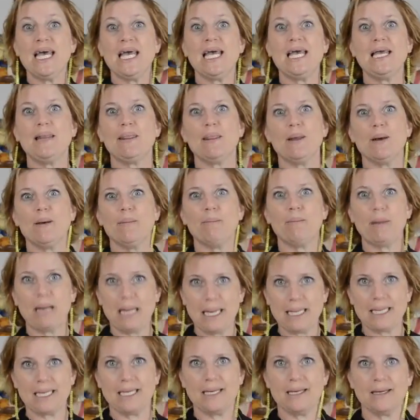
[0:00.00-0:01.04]
in the
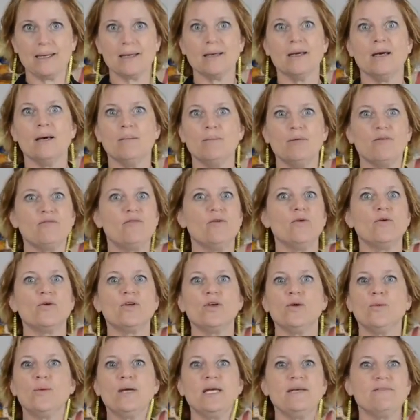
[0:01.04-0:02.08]
planning before
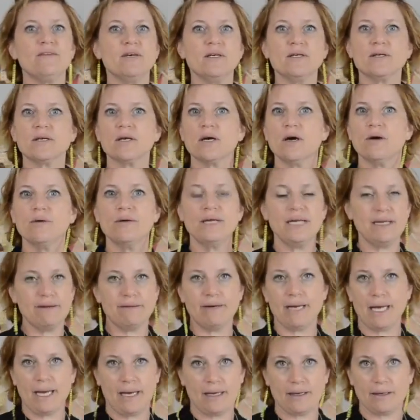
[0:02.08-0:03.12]
you even go near
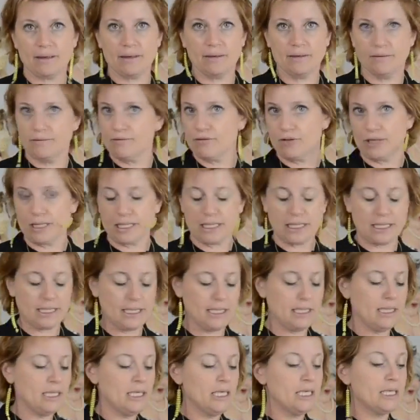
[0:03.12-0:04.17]
an egg,
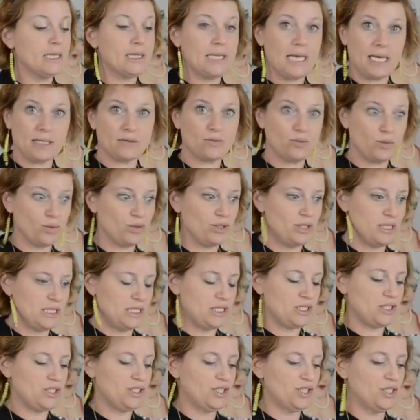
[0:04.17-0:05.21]
frankly. That's what you
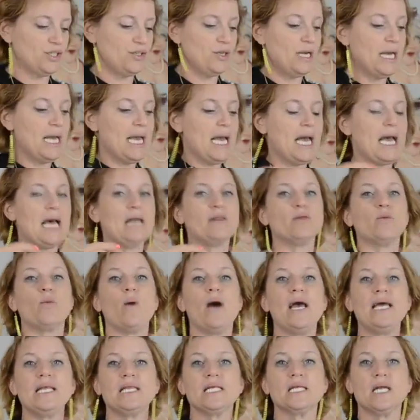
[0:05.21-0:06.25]
need to do. The
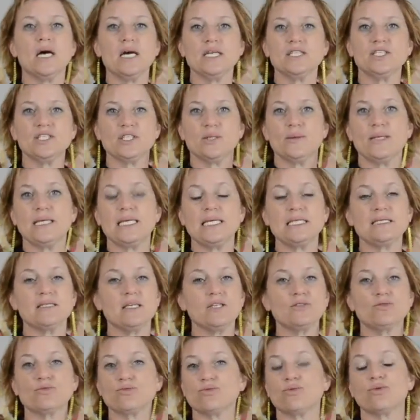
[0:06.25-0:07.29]
way that I do it is
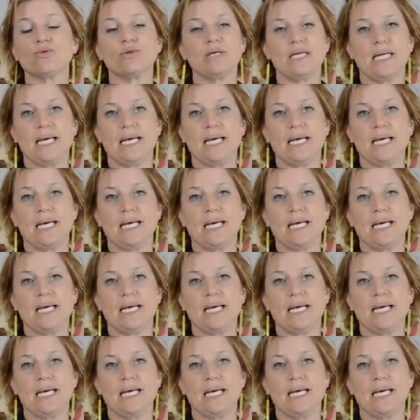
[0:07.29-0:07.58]
I draw it